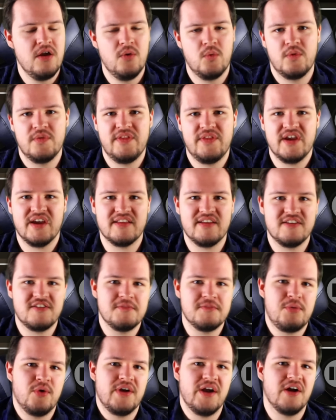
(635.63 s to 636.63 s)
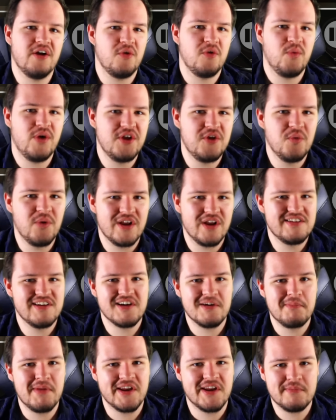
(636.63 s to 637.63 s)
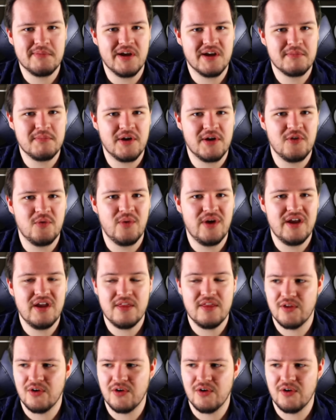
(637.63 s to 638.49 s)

One thing I'd like to point out on why you want to take a medic bag, by the way,